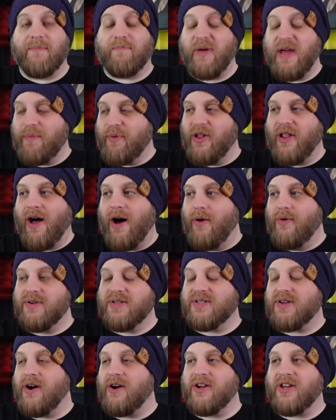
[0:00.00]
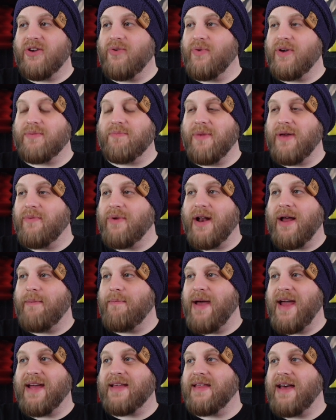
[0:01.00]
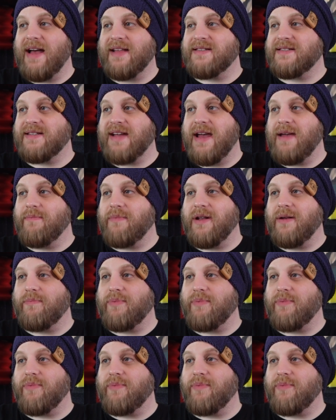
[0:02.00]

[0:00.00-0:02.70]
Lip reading: People always argue with me when I make that statement,